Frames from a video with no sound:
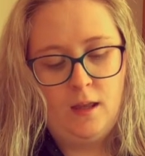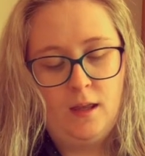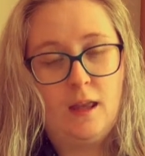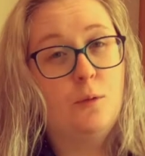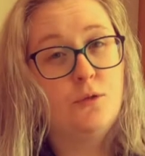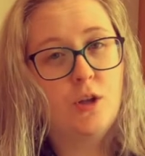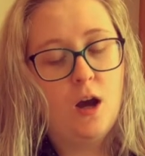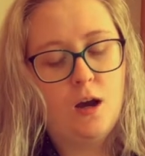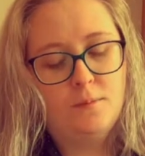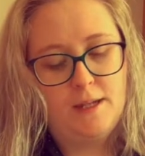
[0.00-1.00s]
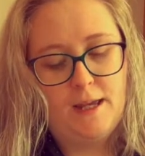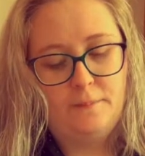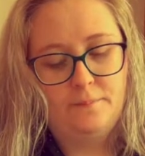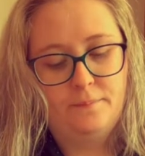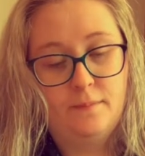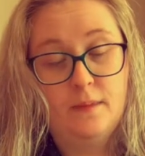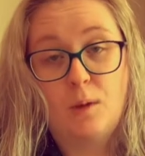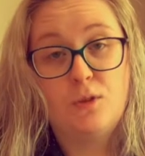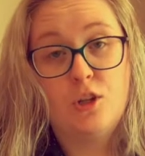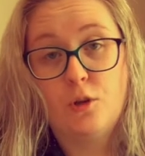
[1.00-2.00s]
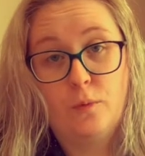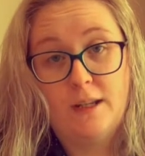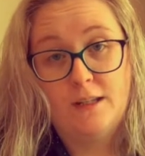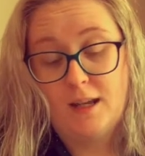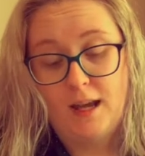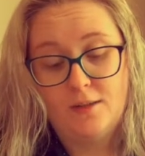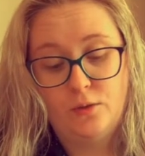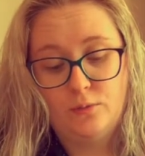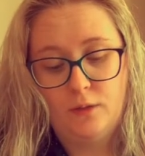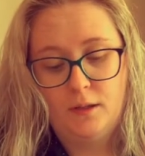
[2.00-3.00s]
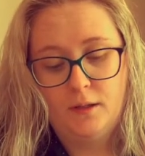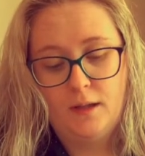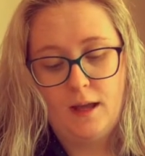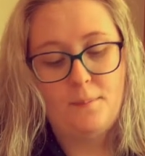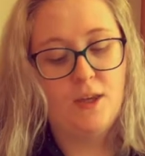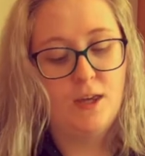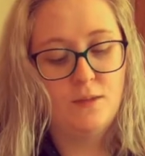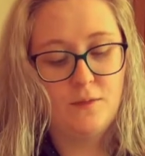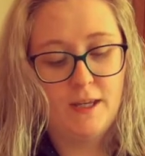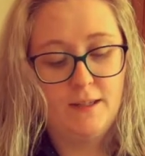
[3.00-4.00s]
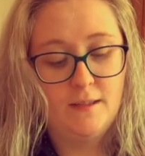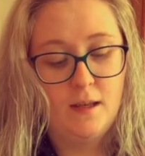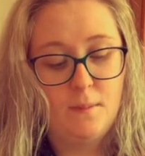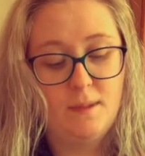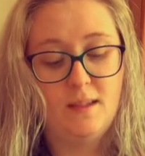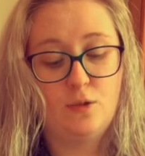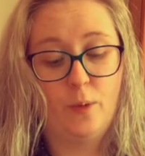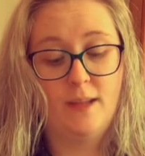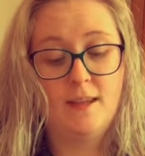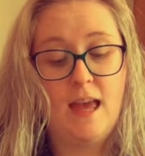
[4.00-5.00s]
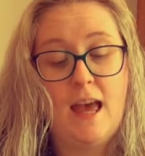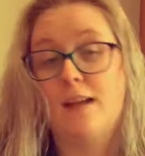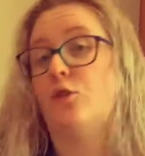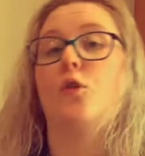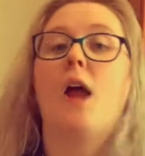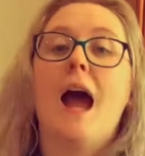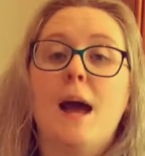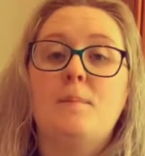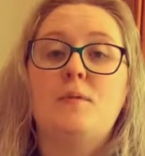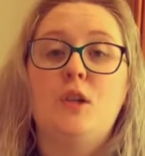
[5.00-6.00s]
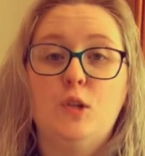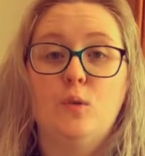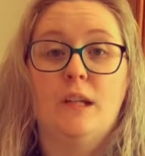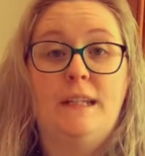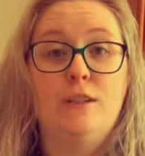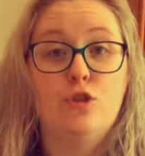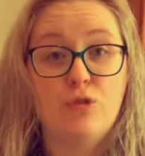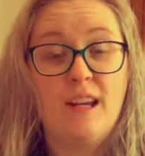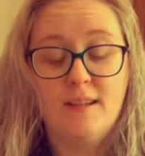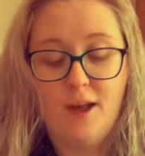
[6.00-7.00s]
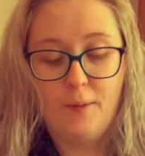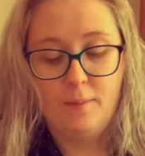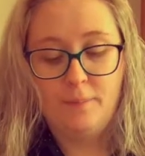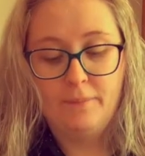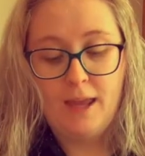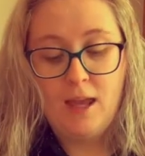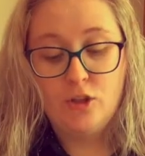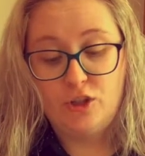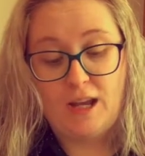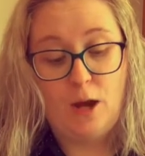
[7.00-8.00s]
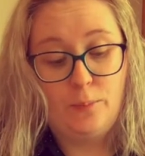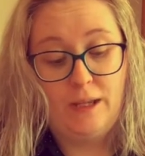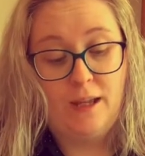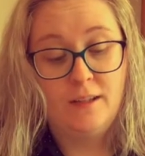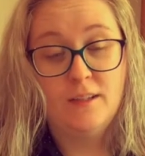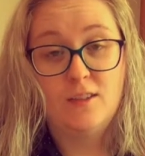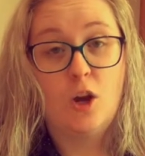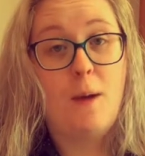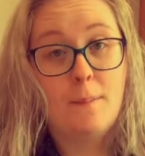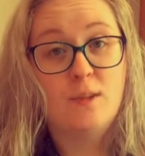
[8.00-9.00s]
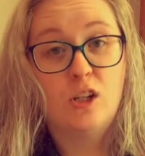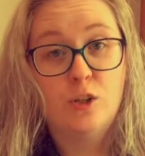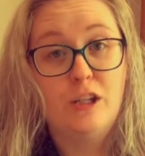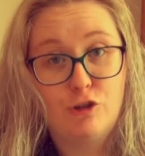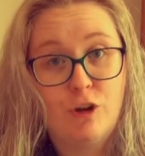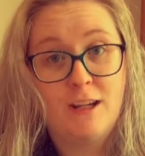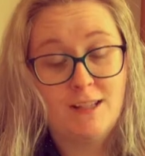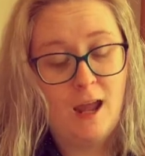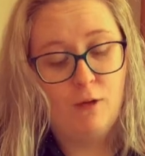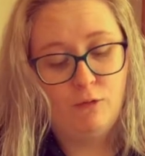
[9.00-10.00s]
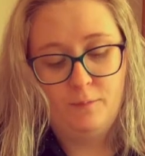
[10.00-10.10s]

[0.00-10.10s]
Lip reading: It was a calm day. There was no wind at all. And because of this, Mrs. Twit had gone absolutely straight up. She now began to come absolutely straight down.